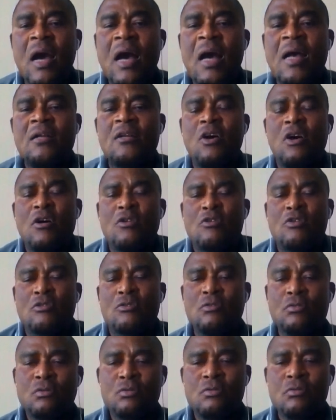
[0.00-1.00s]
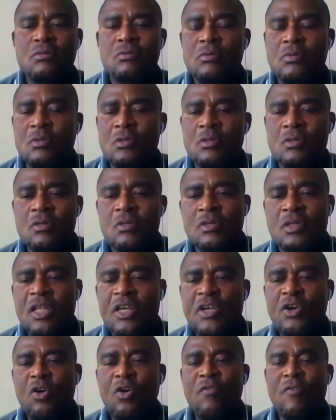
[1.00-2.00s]
and also
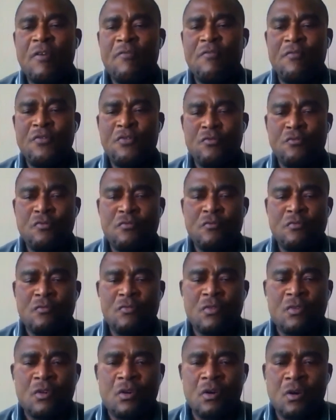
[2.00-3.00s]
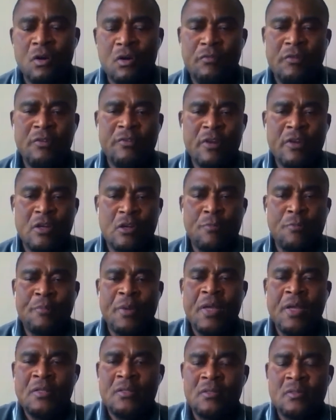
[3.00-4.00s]
the overview of
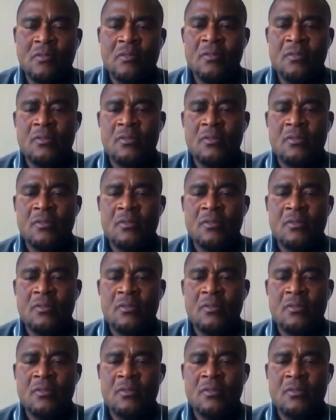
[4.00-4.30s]
development